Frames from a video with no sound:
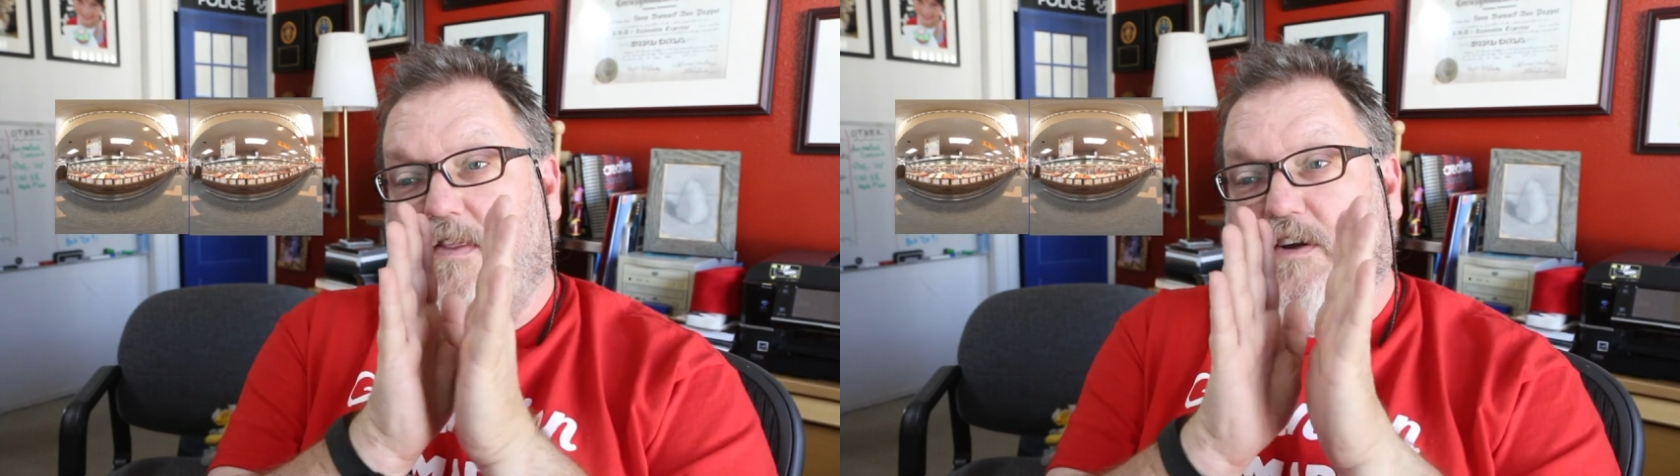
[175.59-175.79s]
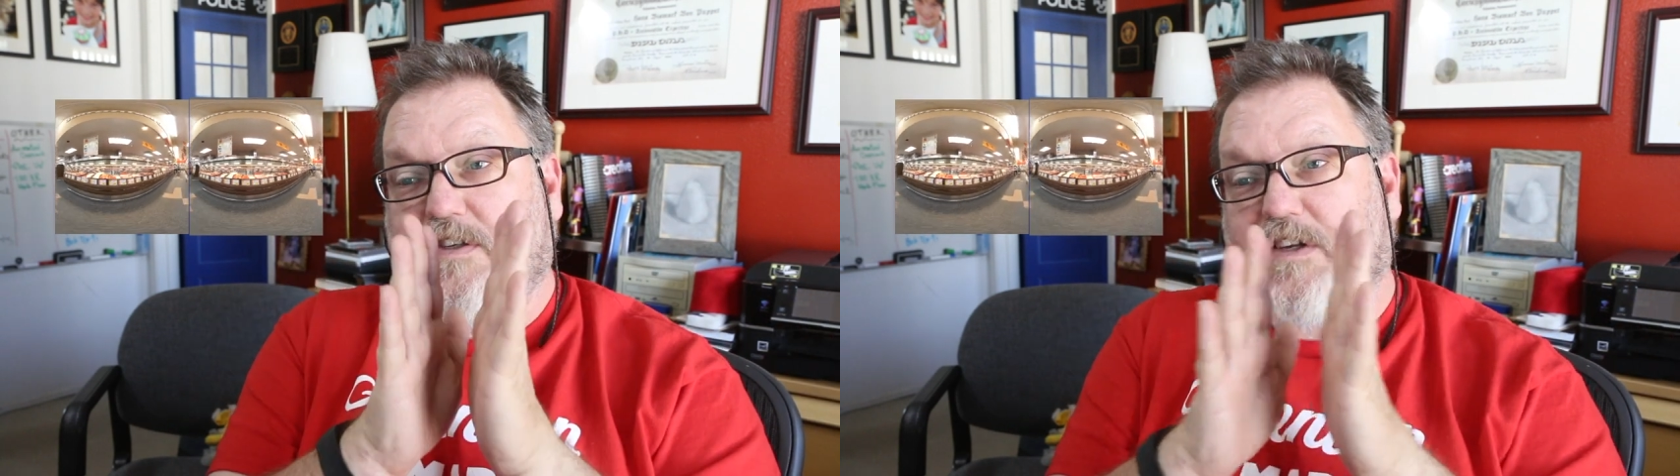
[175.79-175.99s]

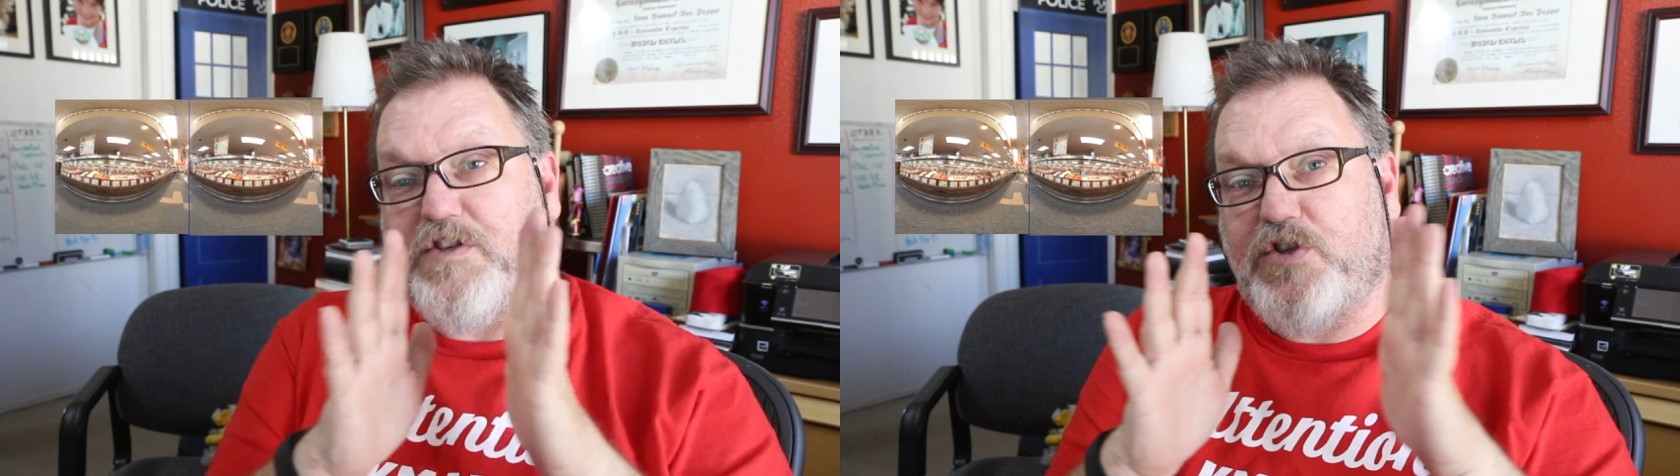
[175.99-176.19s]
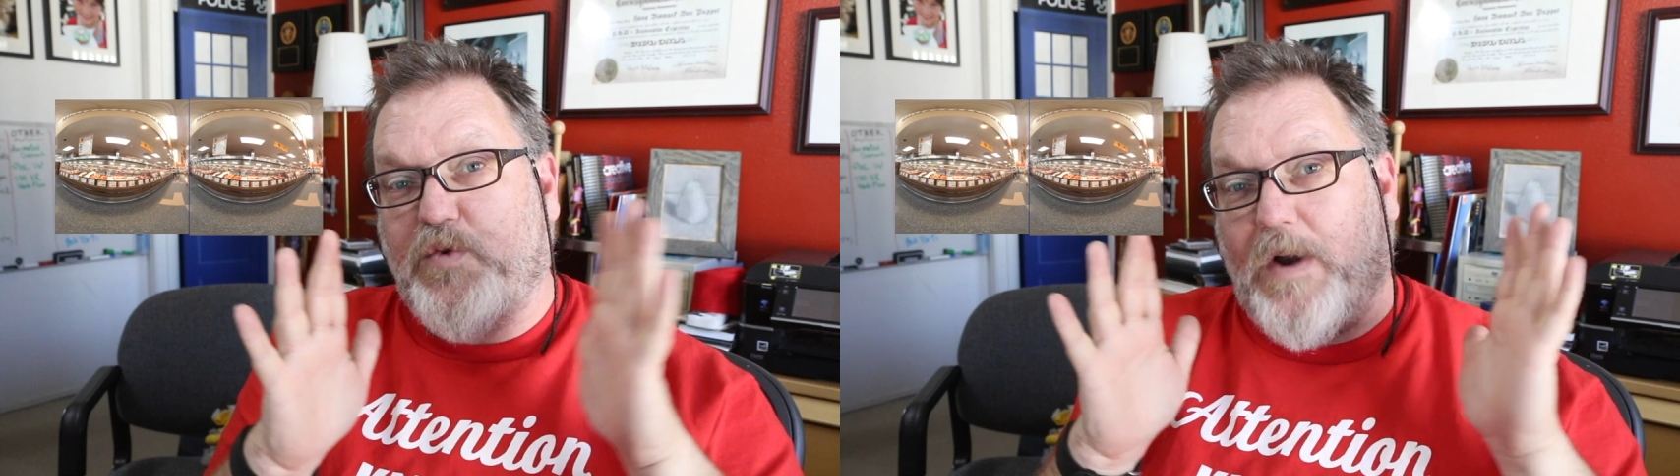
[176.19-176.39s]
They're still
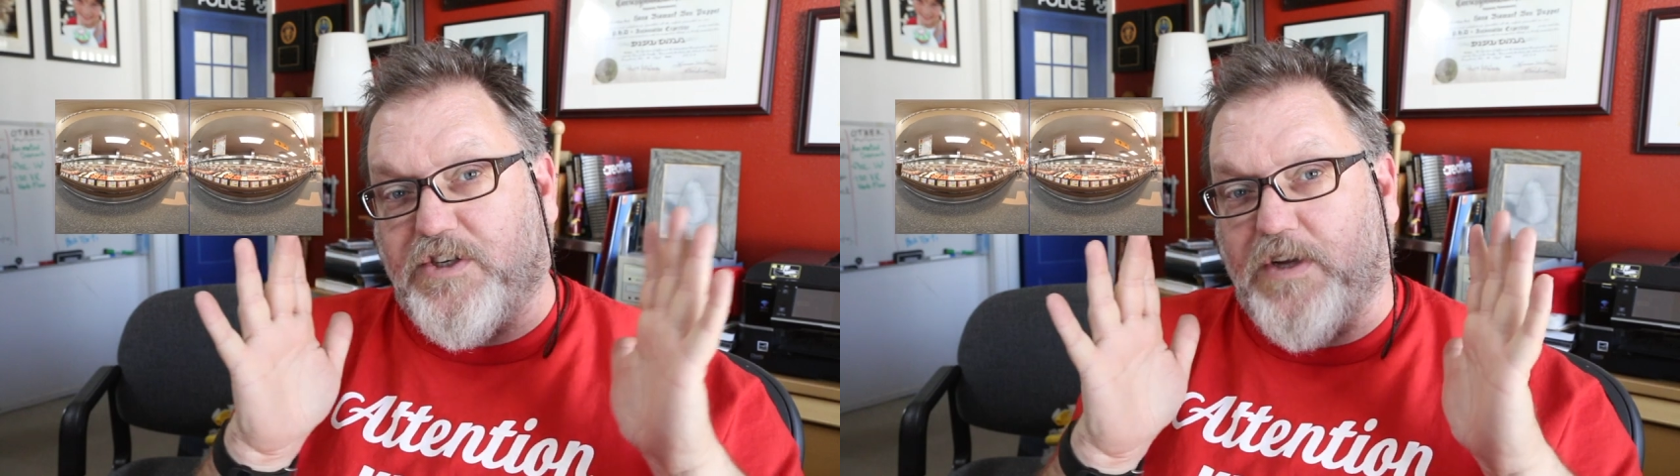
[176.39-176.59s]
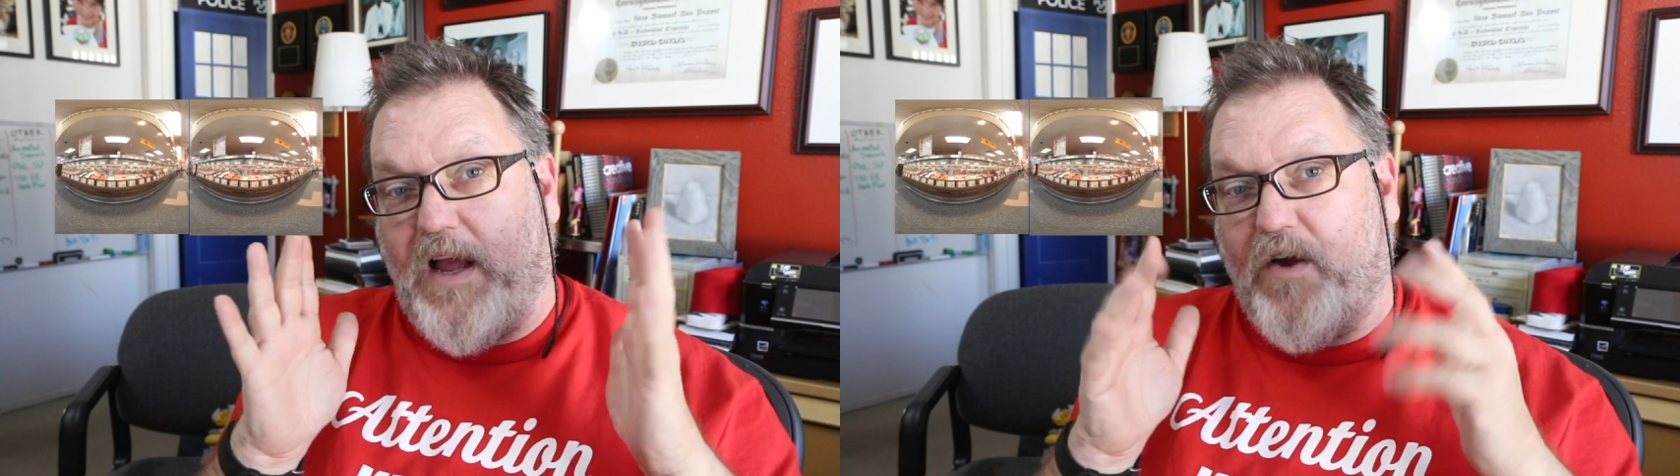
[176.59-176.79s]

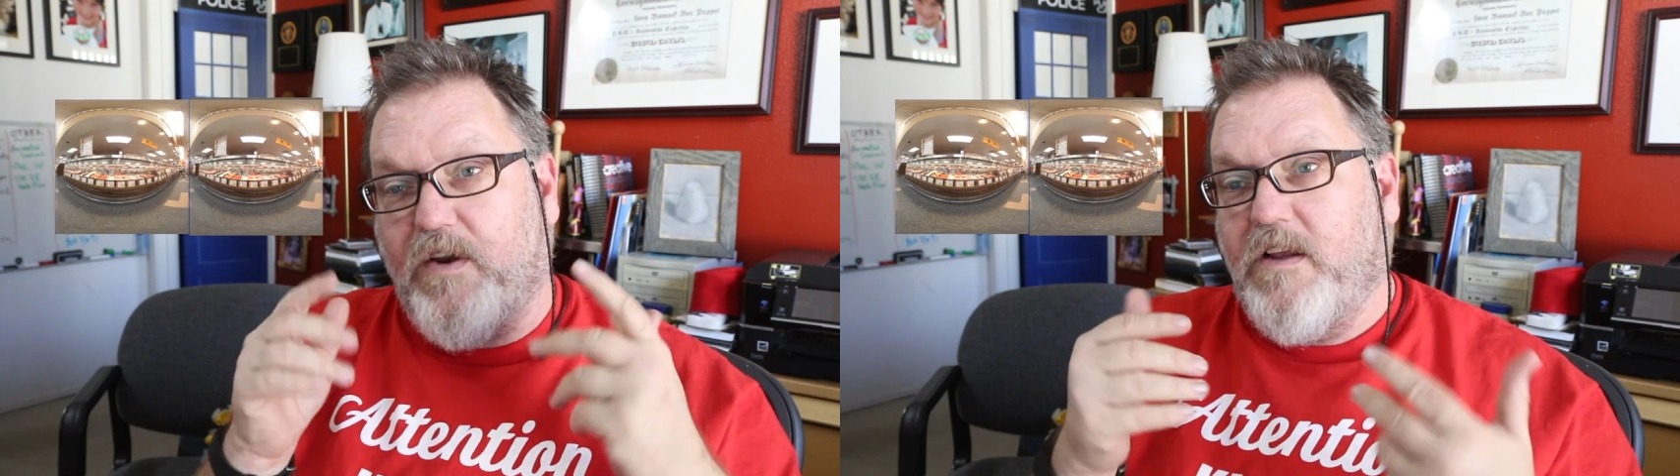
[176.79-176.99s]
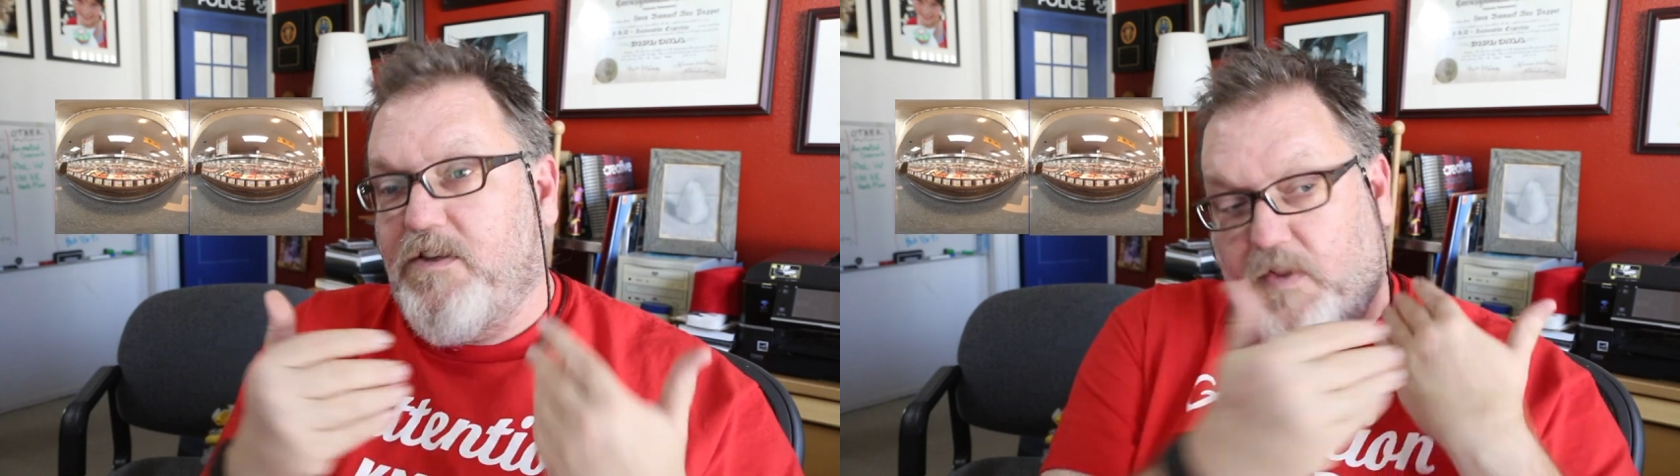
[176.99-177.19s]
stretched out,